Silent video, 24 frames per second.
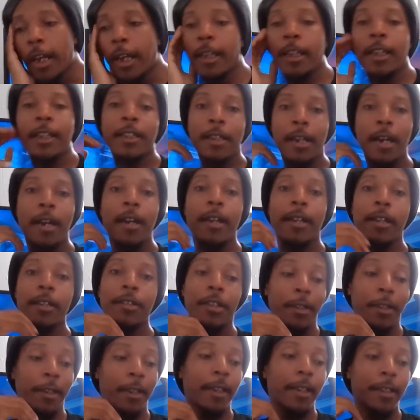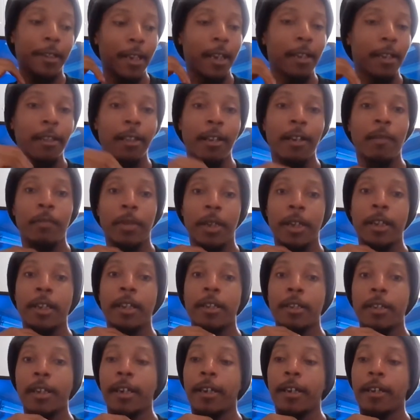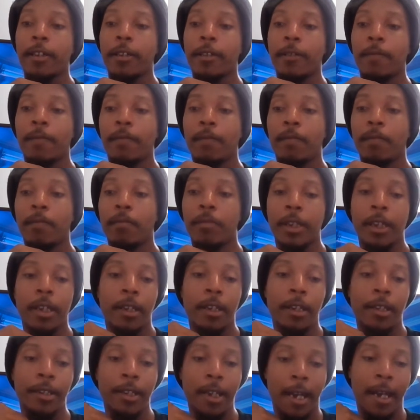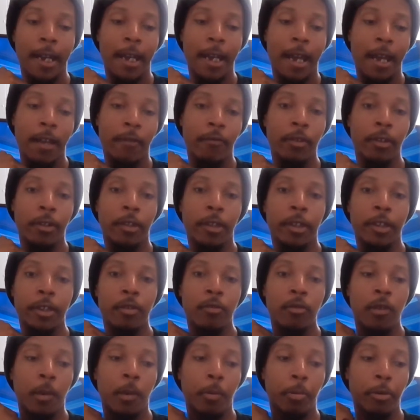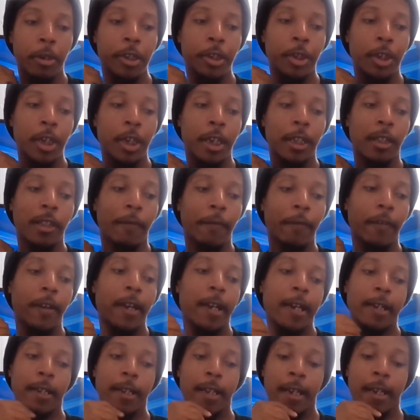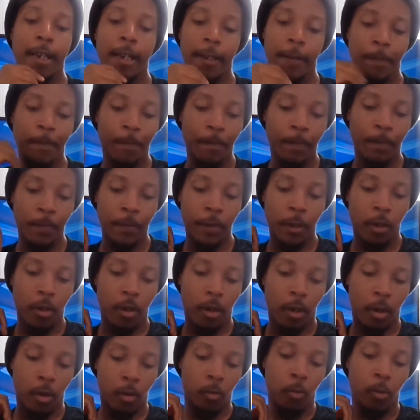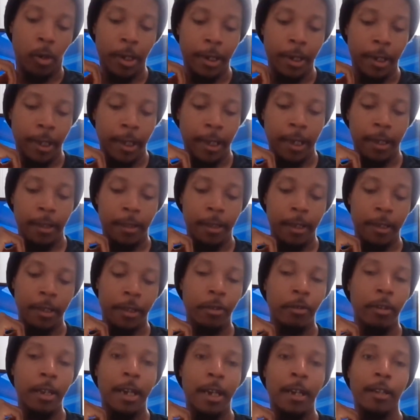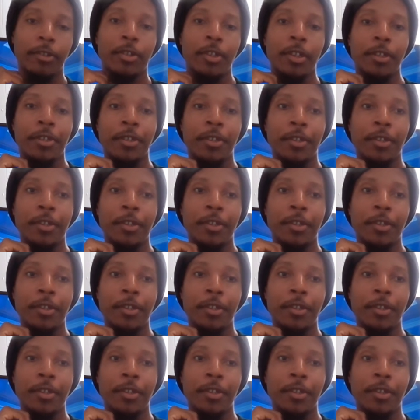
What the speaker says: and it's not, here's the thing, it's not that I'm being a dick, because I really do appreciate the fact that on one hand that they're not